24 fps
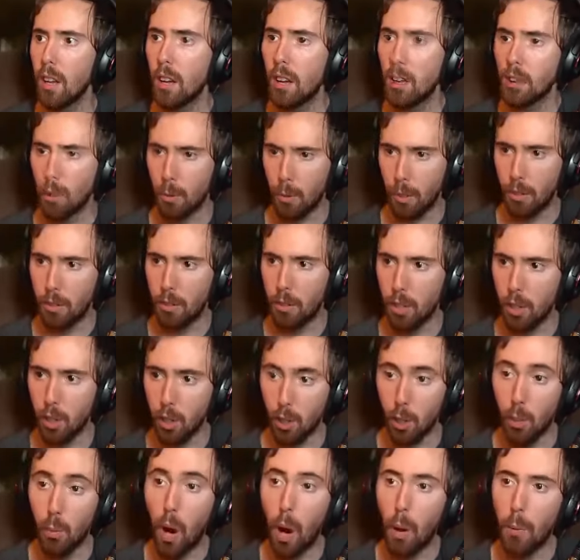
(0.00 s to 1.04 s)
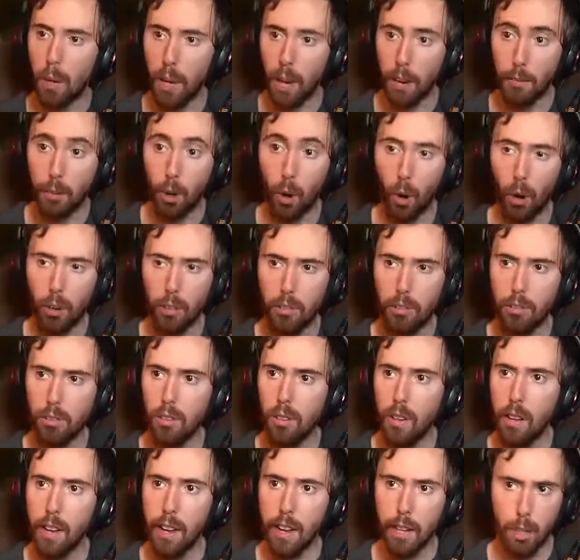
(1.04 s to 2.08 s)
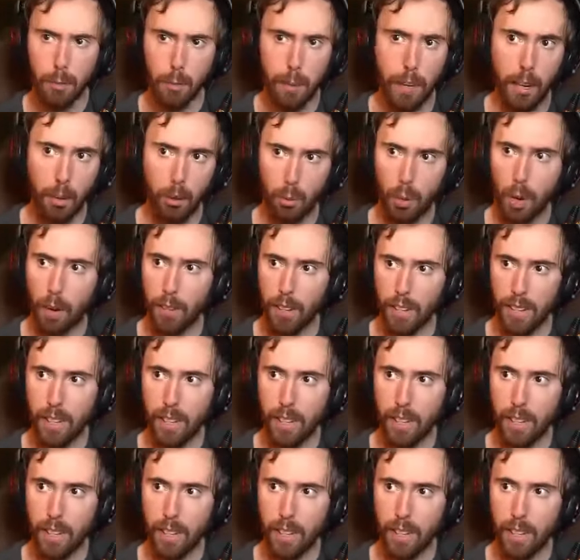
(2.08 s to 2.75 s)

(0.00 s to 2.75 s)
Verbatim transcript: The reason, you know why we have guards? Is because we haven't